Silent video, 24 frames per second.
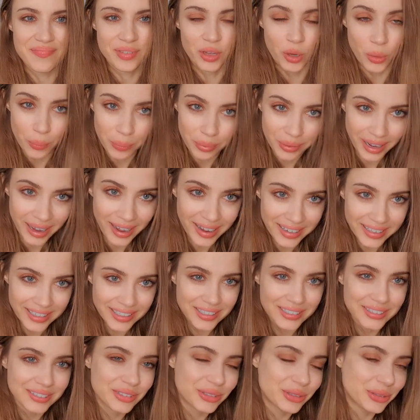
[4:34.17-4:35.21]

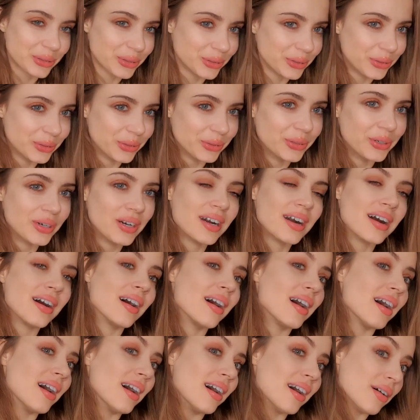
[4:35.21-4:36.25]
complying to
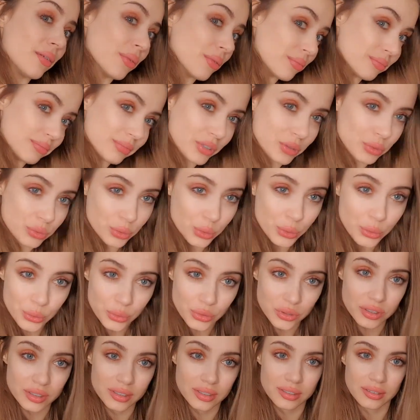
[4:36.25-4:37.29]
the
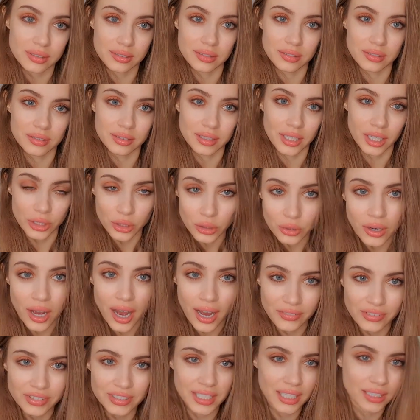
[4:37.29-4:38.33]
rules that you
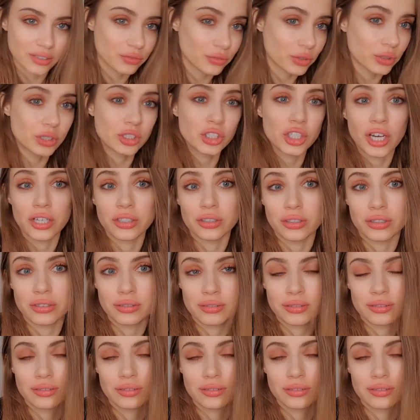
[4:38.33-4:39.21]
have set for each other.